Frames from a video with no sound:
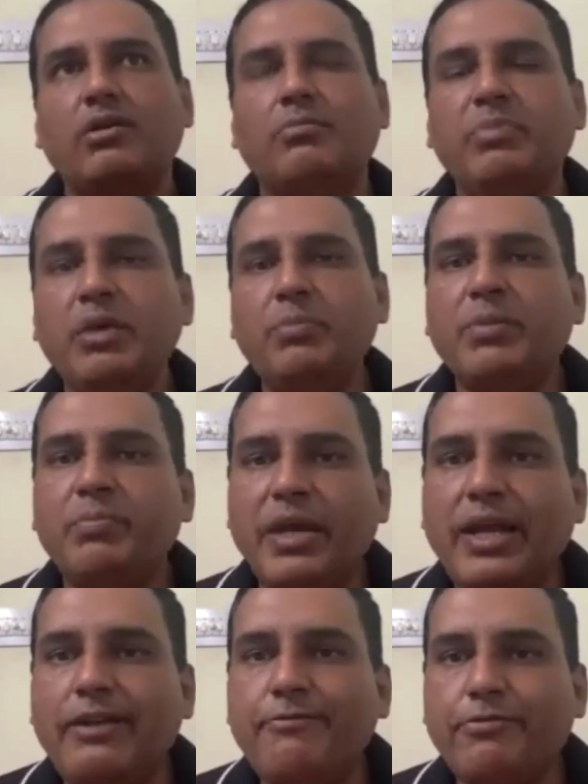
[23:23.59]
be
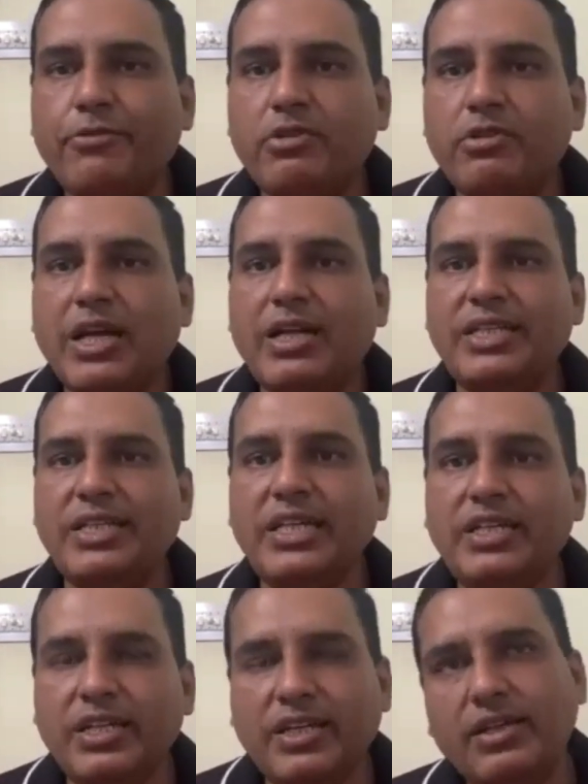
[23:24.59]
prepared for that
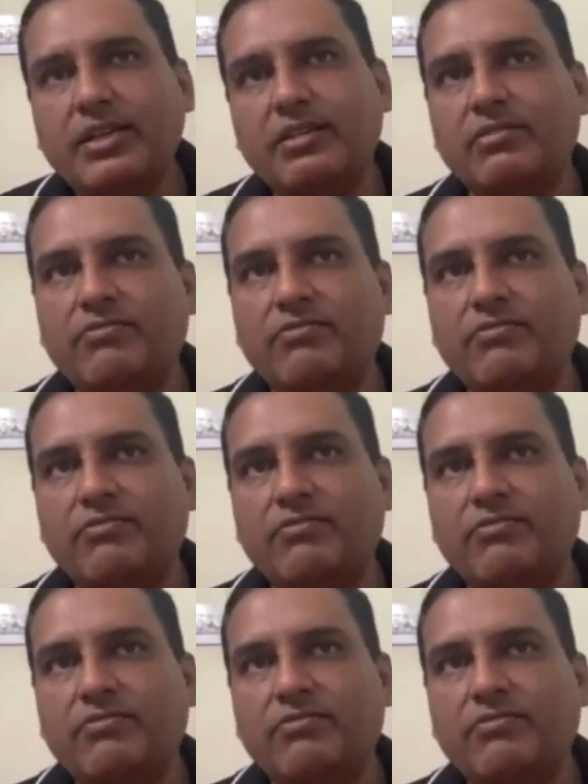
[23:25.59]
D-Day